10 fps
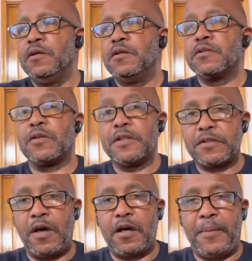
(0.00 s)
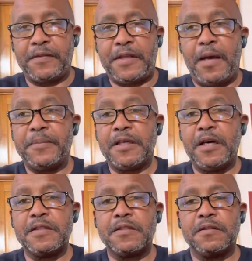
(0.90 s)
So let's talk about that,
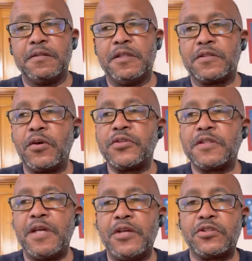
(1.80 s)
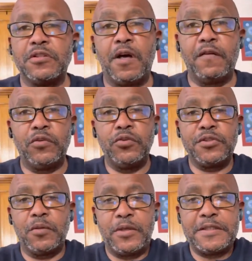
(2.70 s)
because the association of
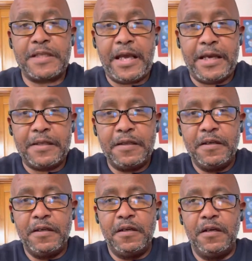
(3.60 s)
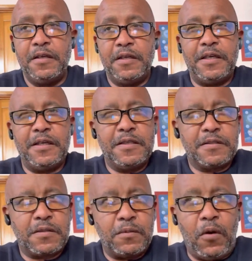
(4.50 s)
losing one's head
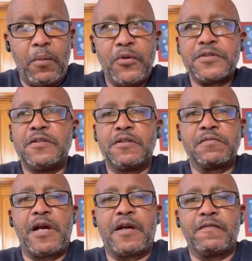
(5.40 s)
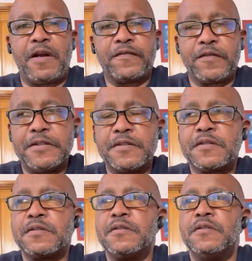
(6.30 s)
is almost in direct
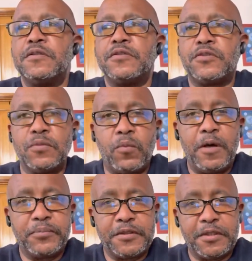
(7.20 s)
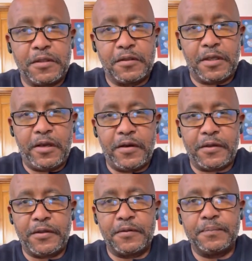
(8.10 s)
reference to one particular
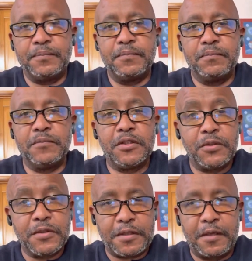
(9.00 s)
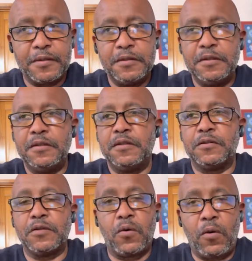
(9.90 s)
character, Medusa,
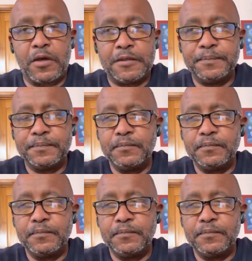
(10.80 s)
the Gorgon.